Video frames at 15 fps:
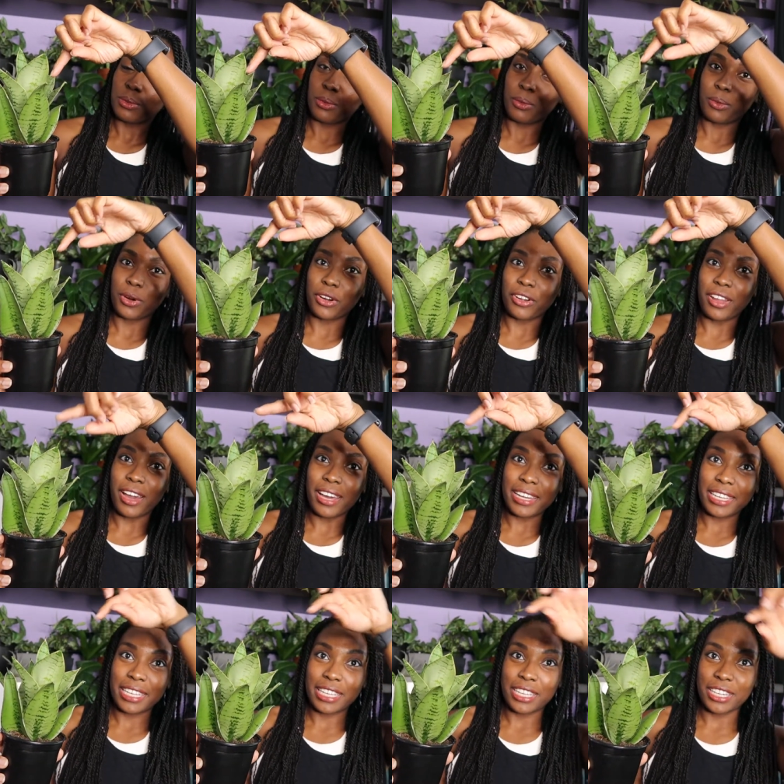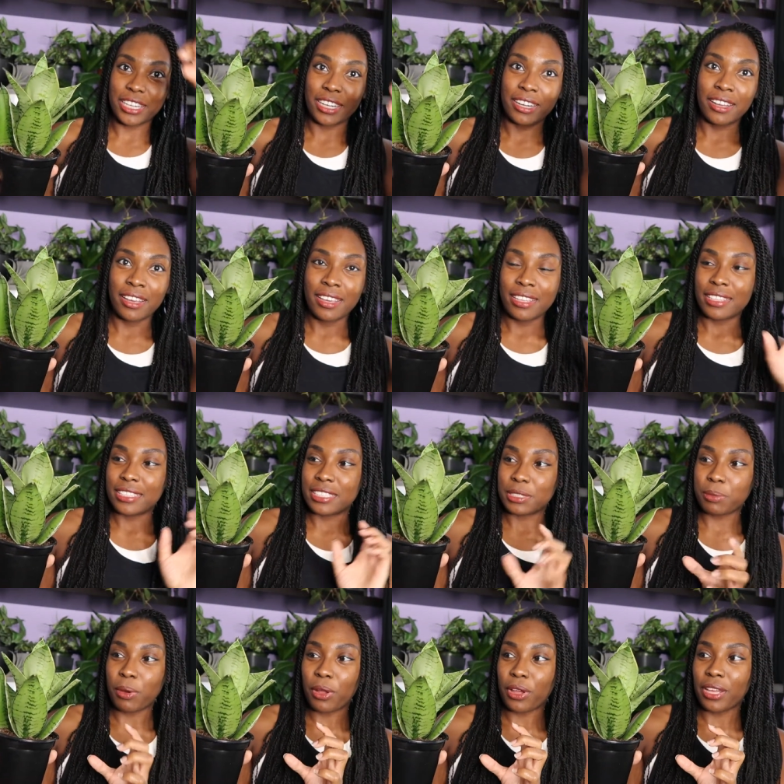were not here. This is
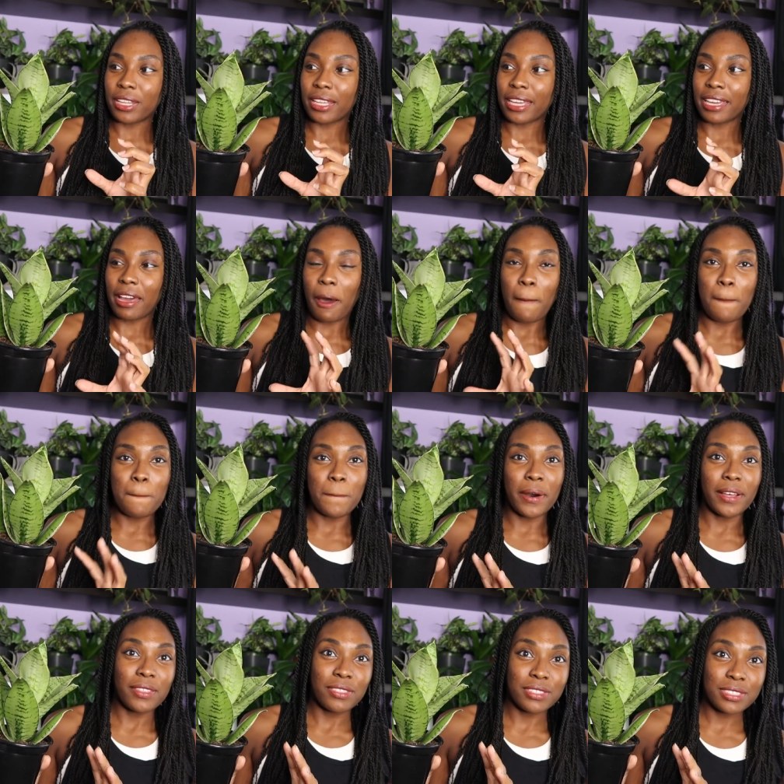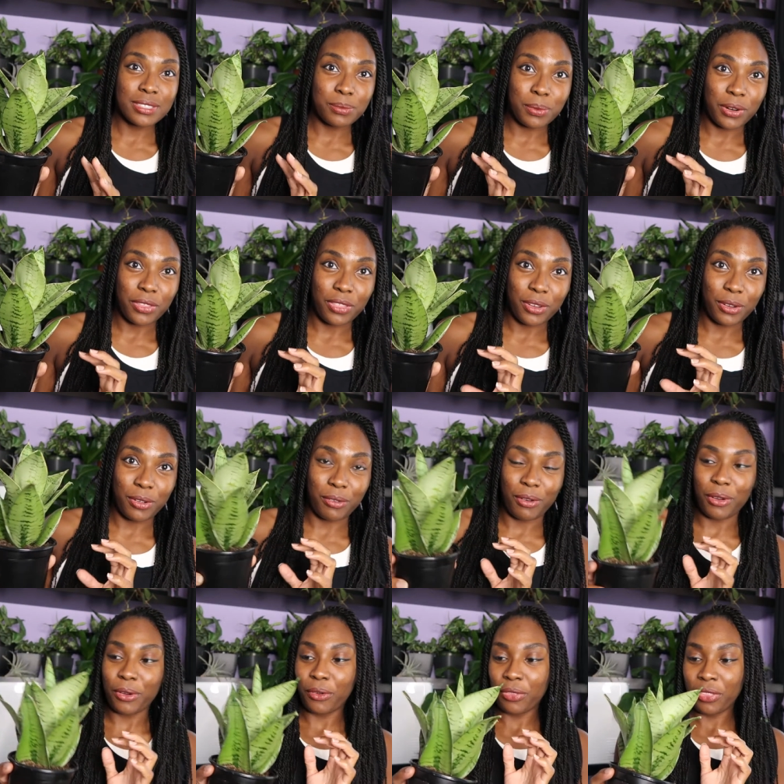probably like a month's worth of
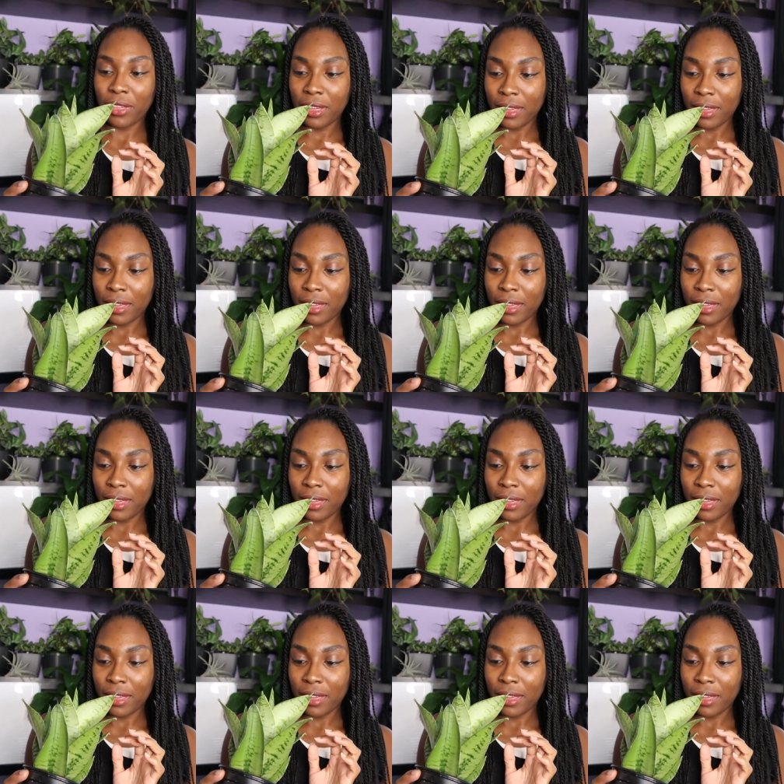growth.